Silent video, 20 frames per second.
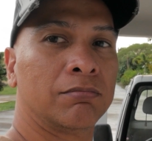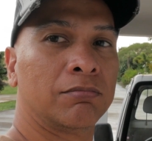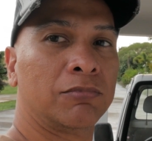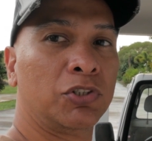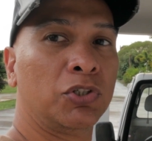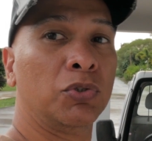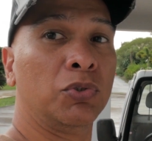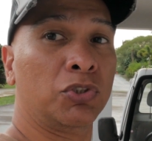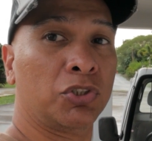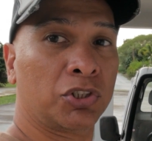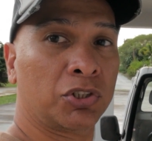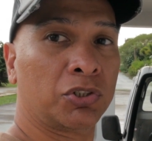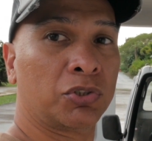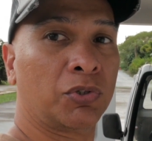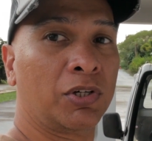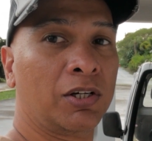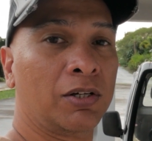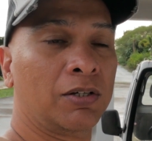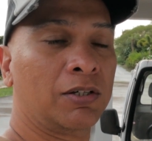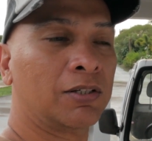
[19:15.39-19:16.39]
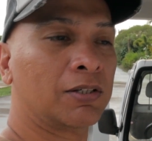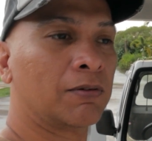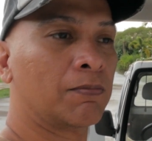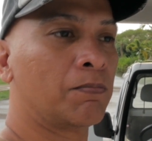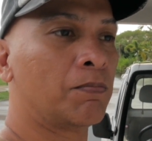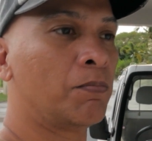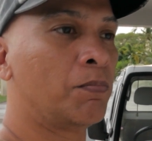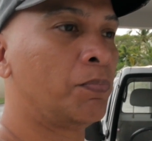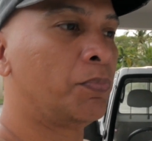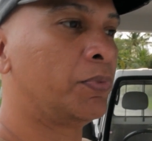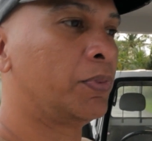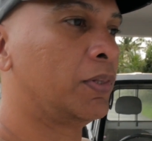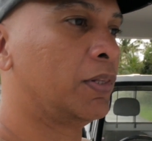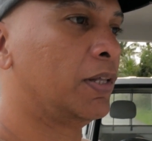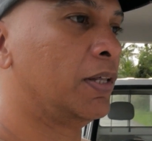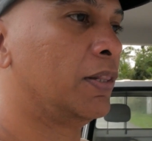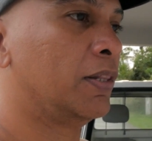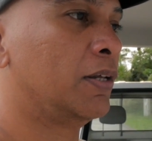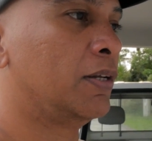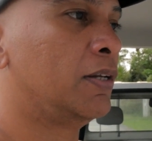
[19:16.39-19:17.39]
use, street look,
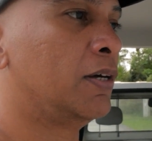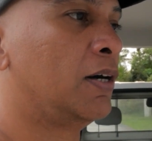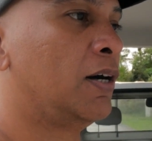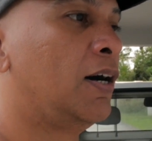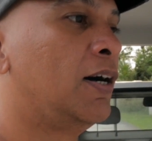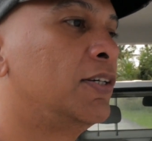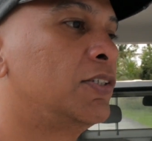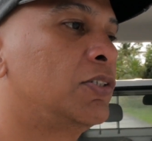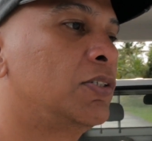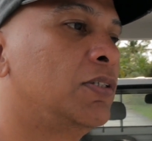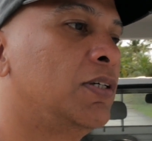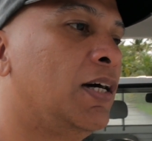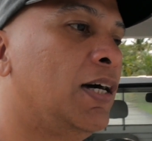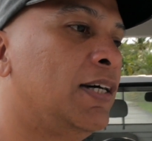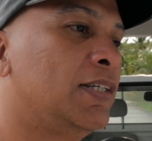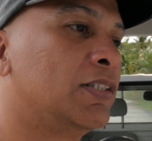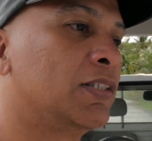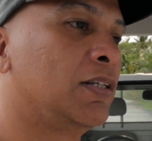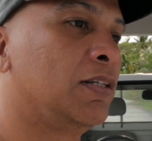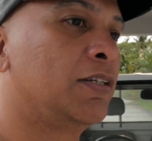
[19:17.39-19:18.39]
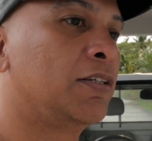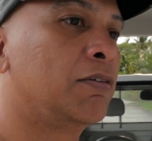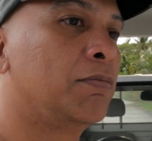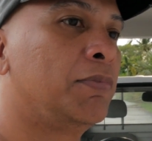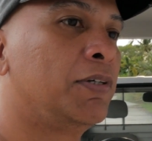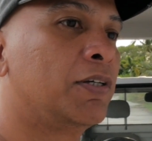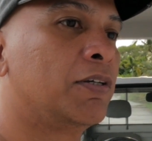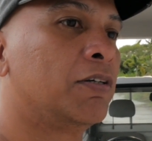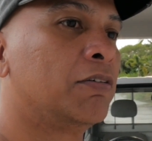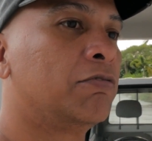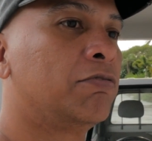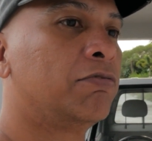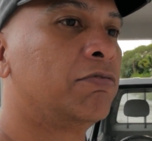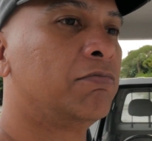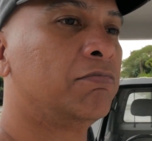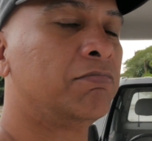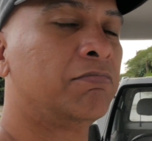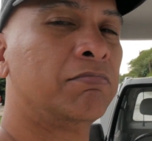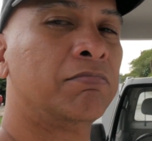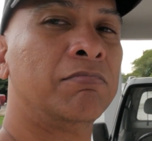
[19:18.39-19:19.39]
then the Daihatsu has a little bit of
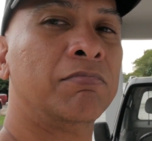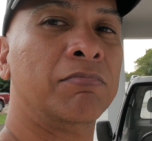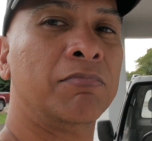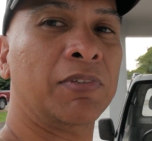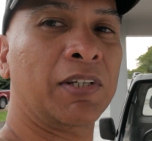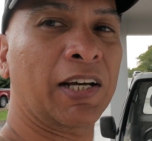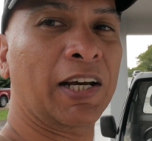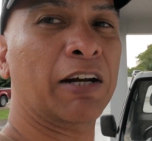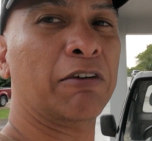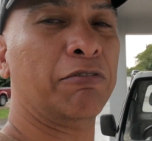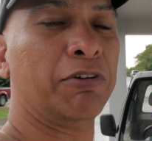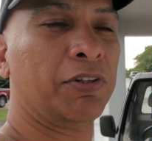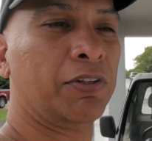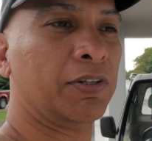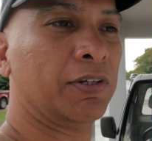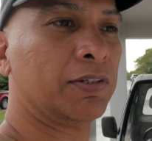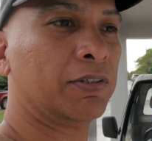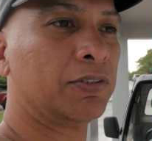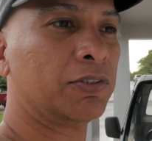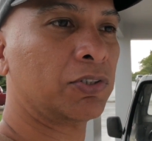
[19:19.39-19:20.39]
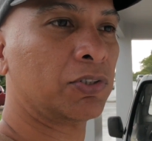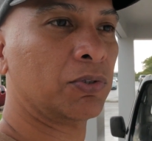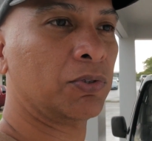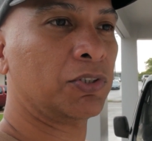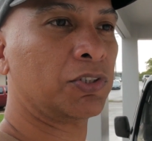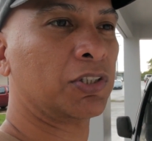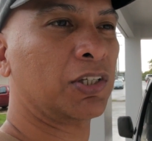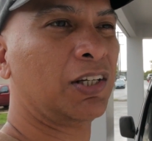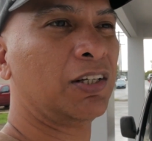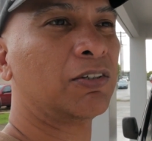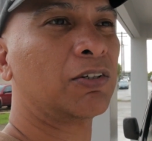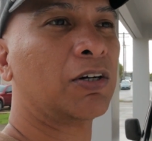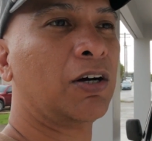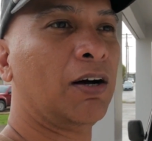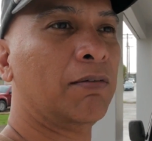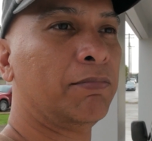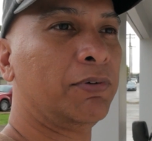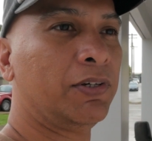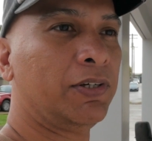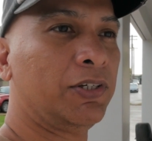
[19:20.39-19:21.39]
everything. So it's a little
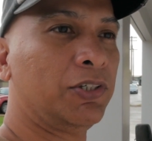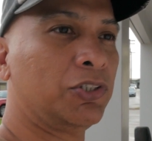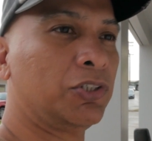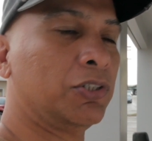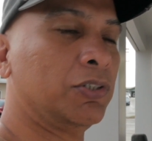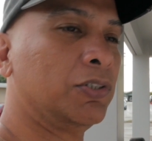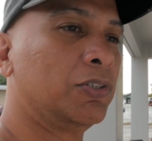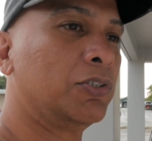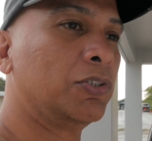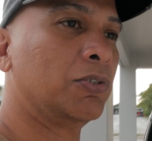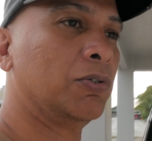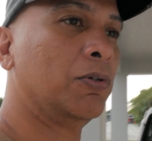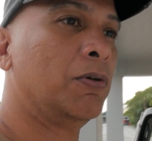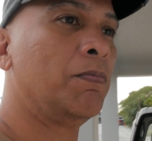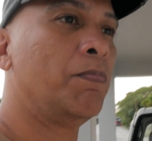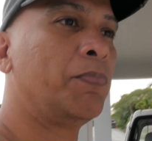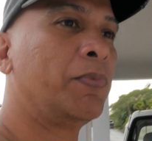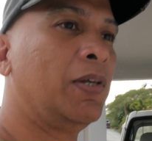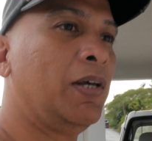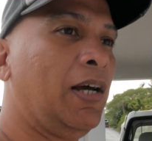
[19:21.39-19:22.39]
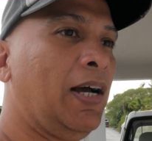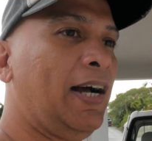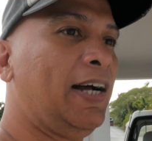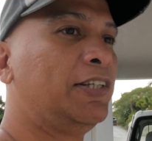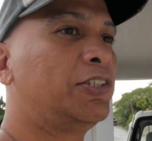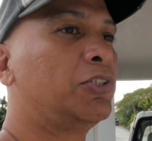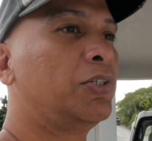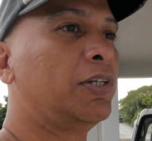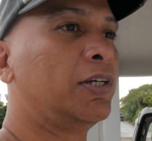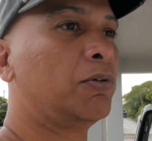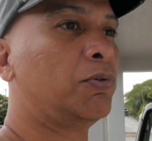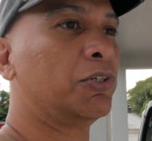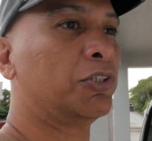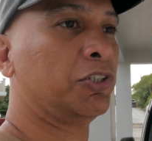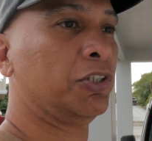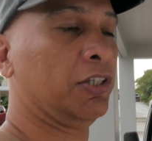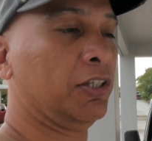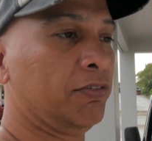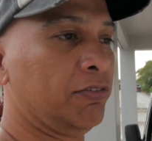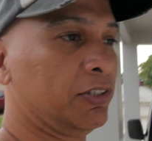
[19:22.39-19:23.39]
combination. So answer that
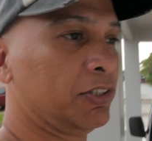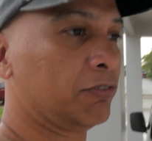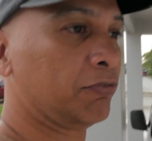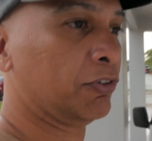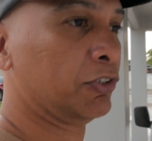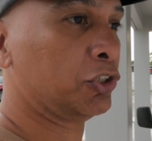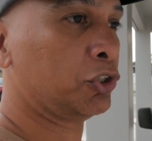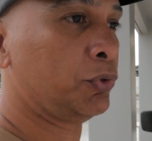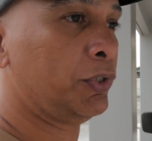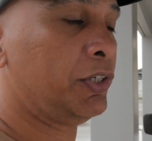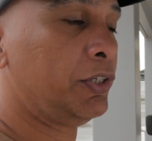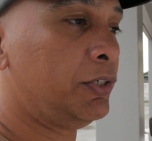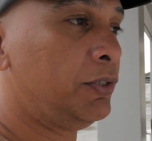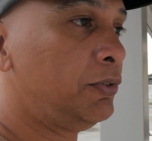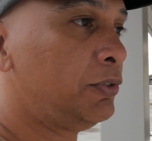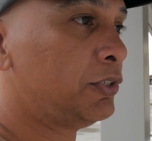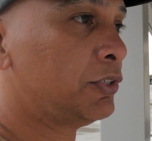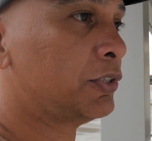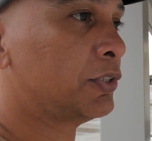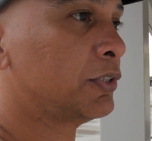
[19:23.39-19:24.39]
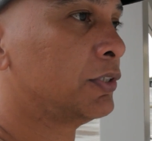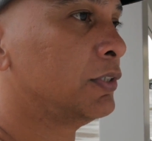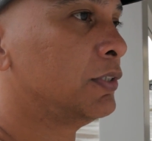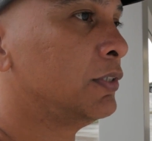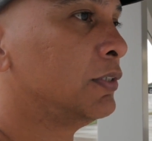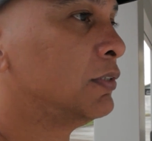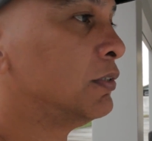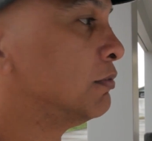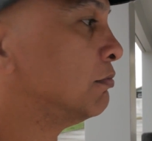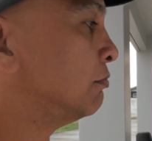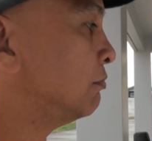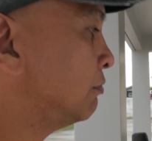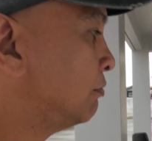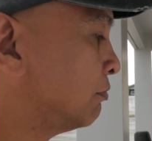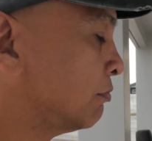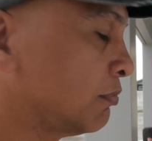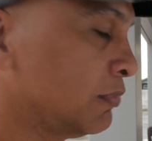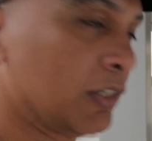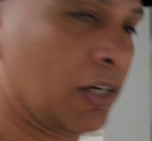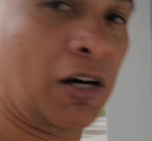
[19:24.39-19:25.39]
question. If it's for street use,
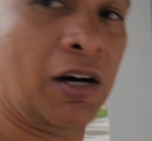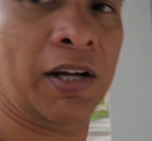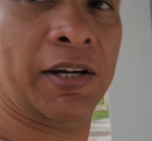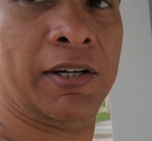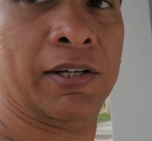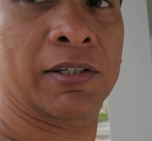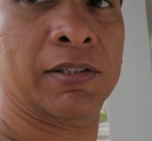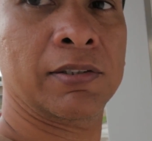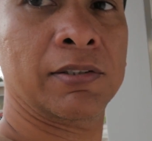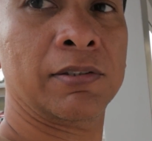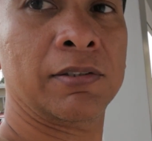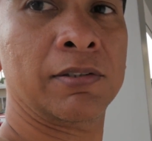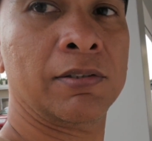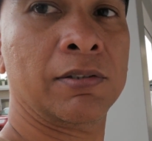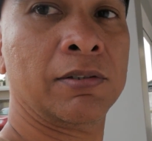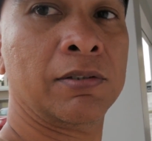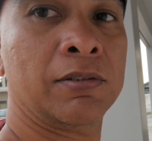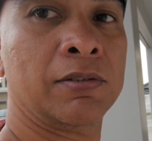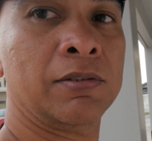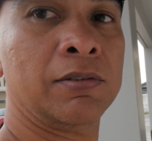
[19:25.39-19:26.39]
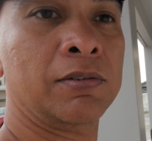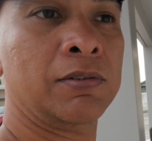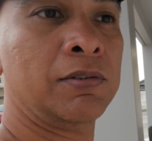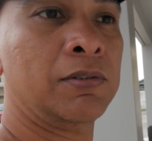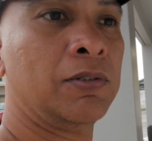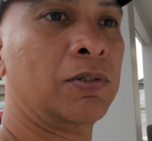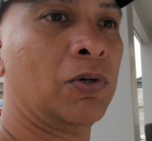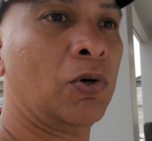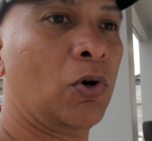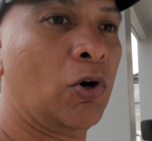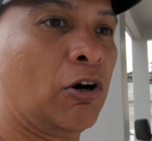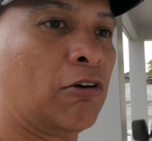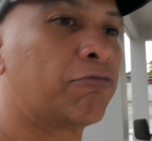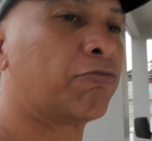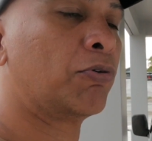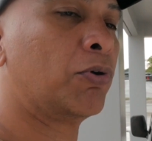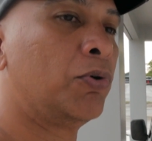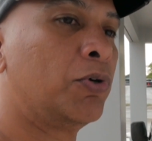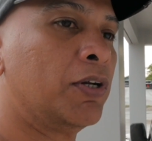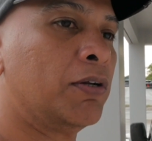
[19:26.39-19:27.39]
the Honda.
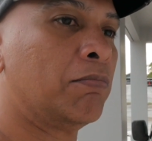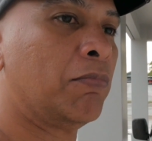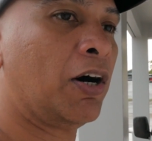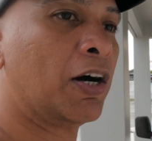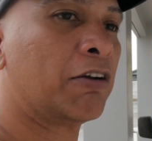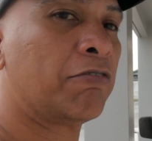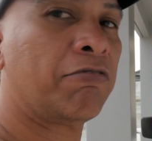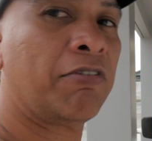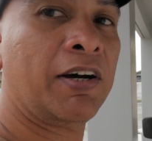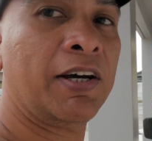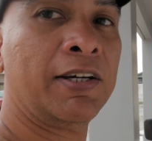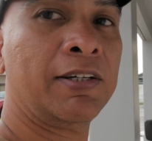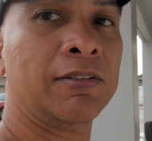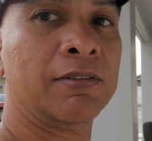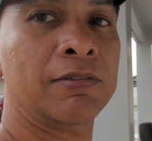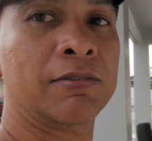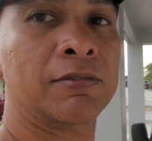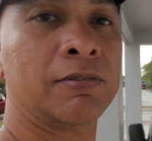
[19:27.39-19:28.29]
Off-road and modifying,